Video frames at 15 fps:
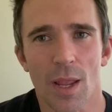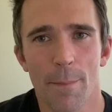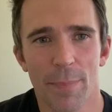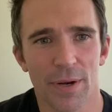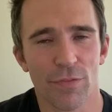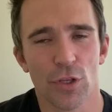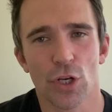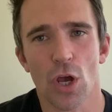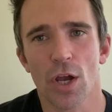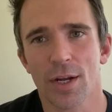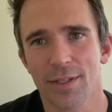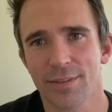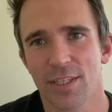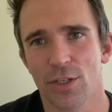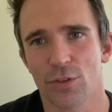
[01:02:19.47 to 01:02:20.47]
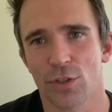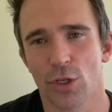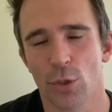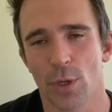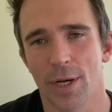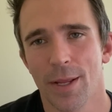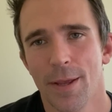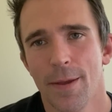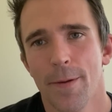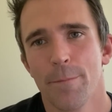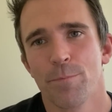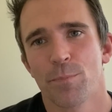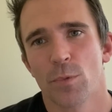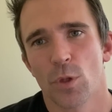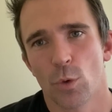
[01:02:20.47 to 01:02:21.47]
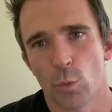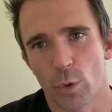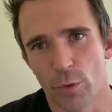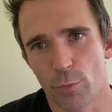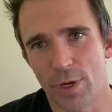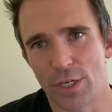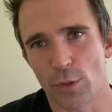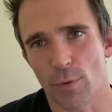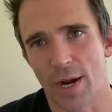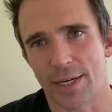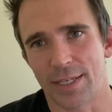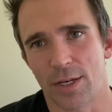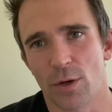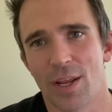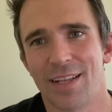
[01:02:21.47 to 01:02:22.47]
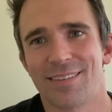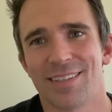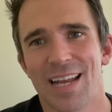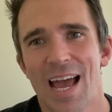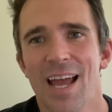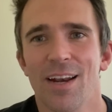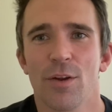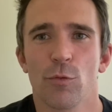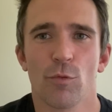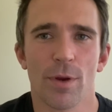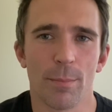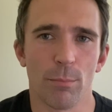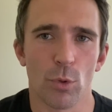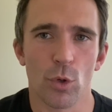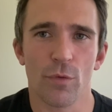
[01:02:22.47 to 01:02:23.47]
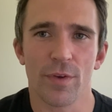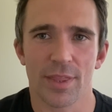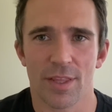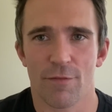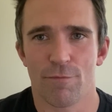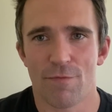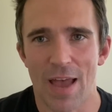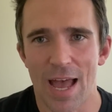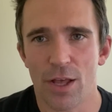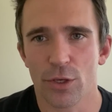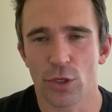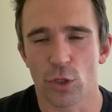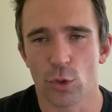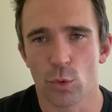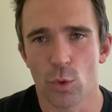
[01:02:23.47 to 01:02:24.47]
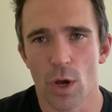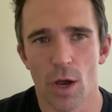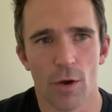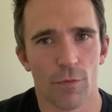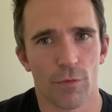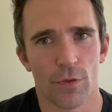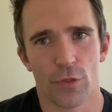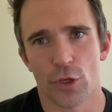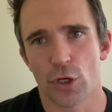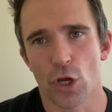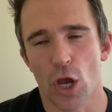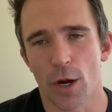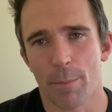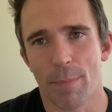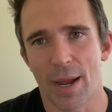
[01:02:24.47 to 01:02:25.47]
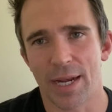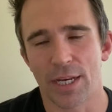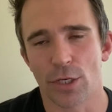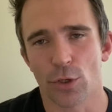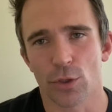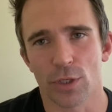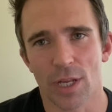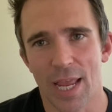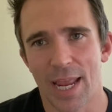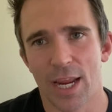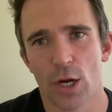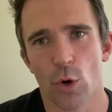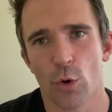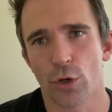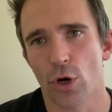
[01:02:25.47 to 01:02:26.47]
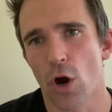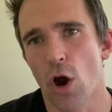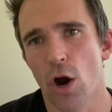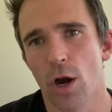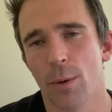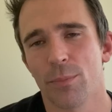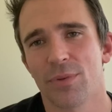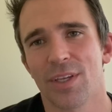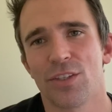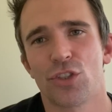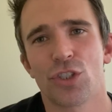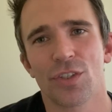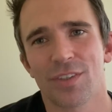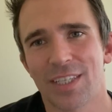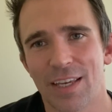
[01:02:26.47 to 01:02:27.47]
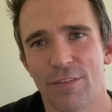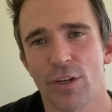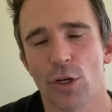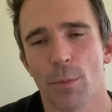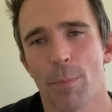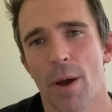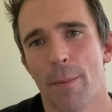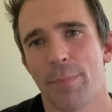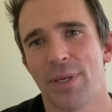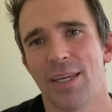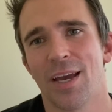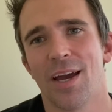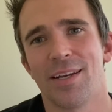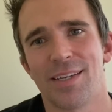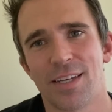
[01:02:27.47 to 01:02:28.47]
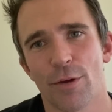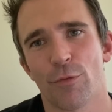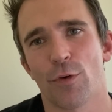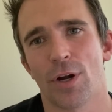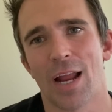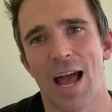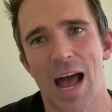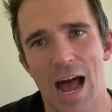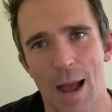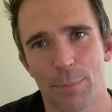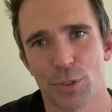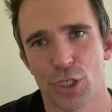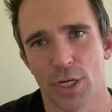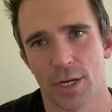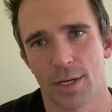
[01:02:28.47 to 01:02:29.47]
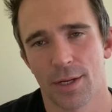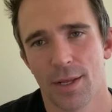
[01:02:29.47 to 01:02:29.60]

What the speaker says: But if the dog continues to do it, we redirect it. It's not removing the value of the dog biting your leg or your arms. It's just giving your puppy a different option.